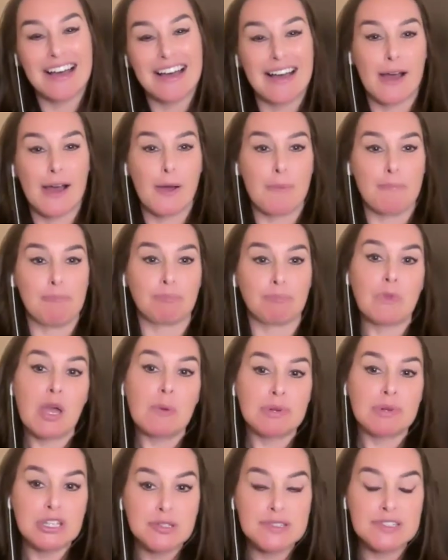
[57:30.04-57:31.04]

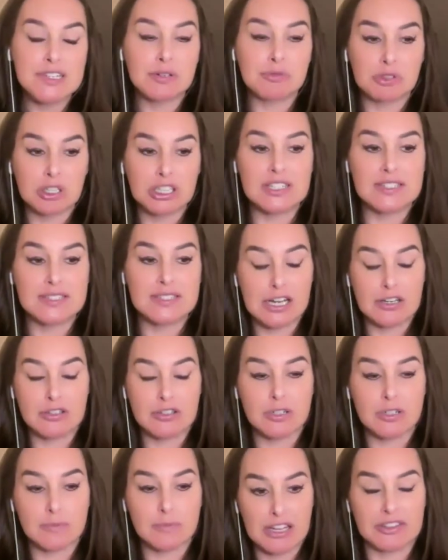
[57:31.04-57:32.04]
but using really
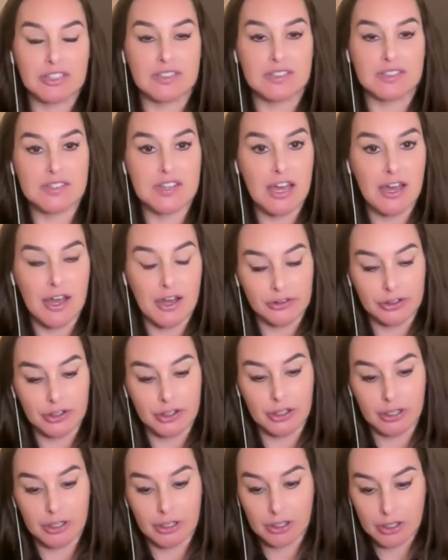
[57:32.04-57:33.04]
standard methods that
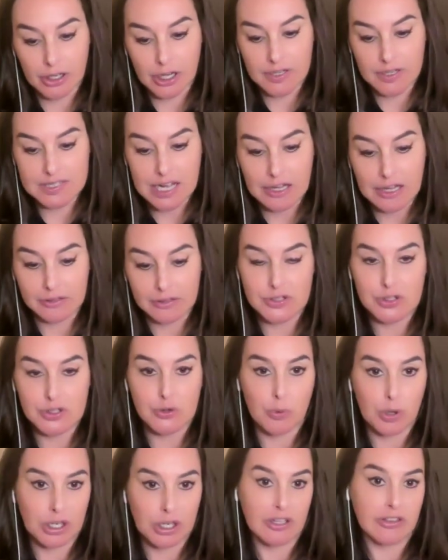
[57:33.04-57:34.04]
other scholars
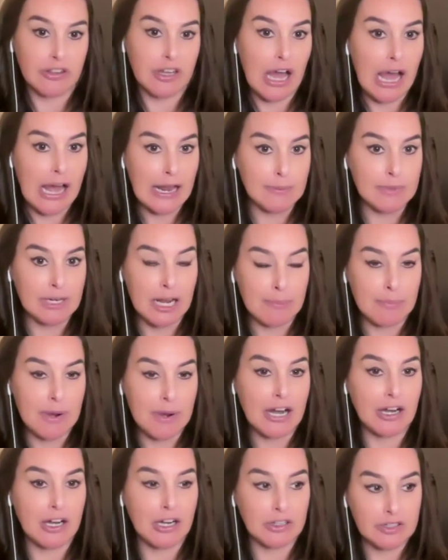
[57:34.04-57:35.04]
who work in the Ottoman
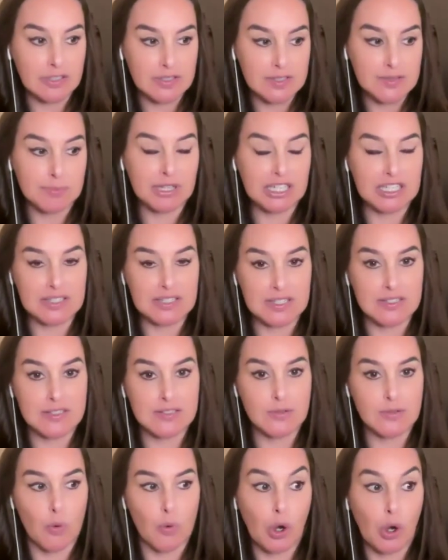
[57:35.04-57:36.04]
Empire in these
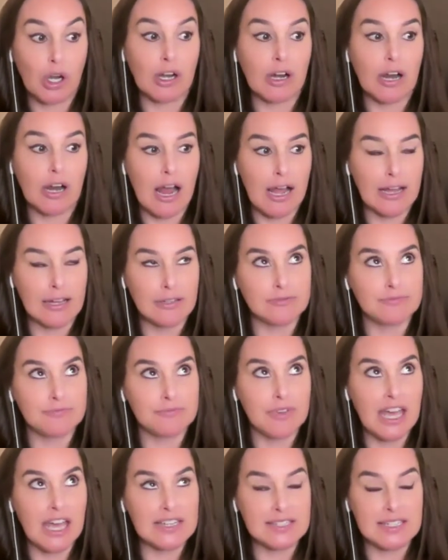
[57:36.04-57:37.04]
places, or
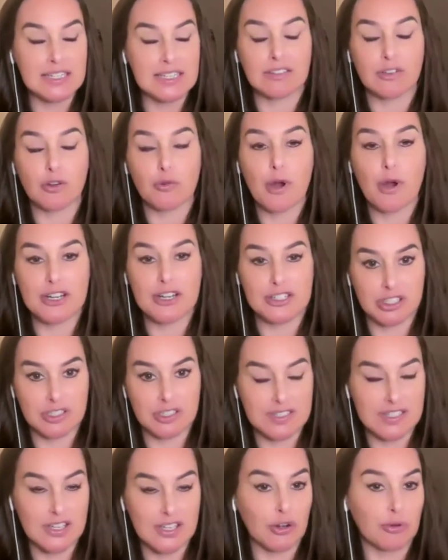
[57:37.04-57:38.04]
asking
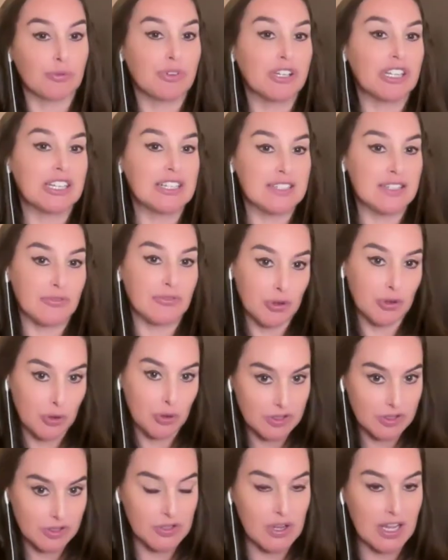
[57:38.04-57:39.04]
questions that are really
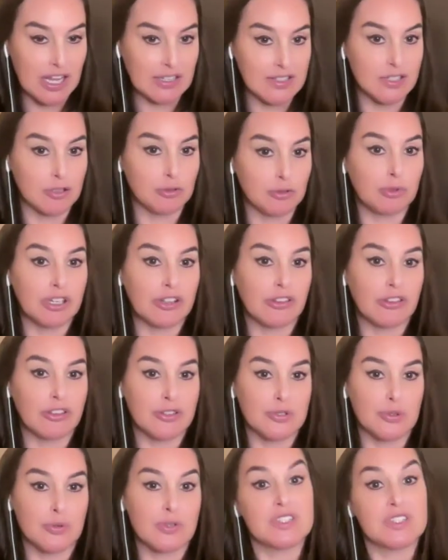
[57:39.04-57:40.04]
difficult to answer with
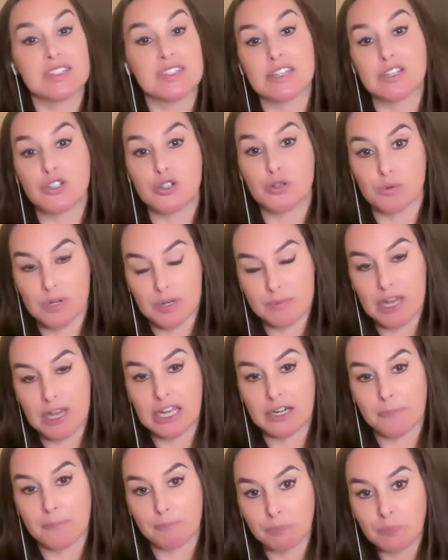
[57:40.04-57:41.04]
the sources that do
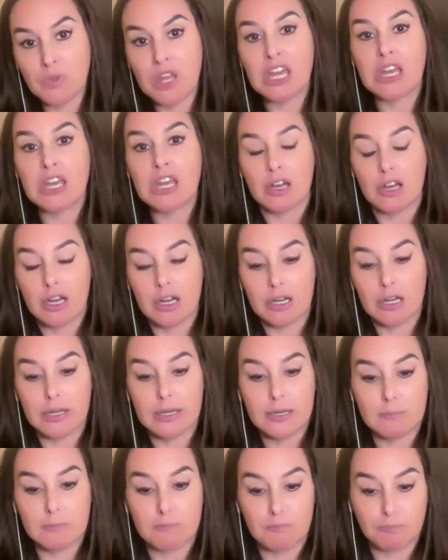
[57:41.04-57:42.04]
remain.
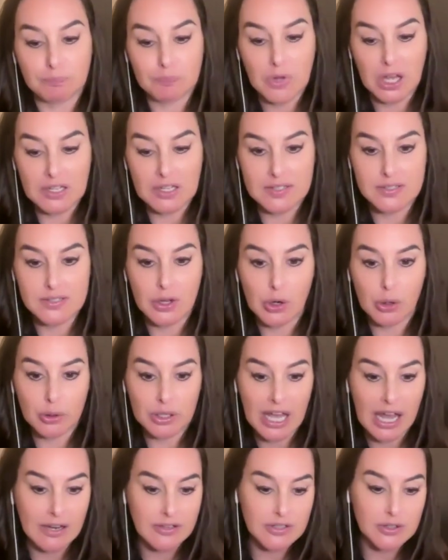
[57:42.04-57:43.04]
And so,
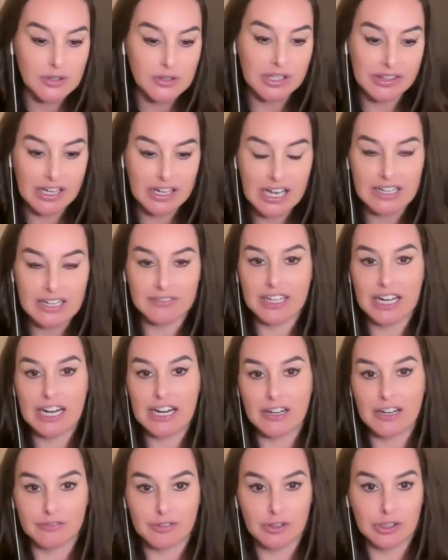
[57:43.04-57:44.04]
yeah, doing that kind of
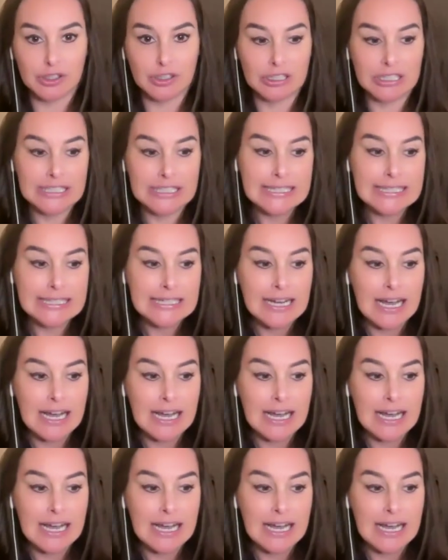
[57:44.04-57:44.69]
careful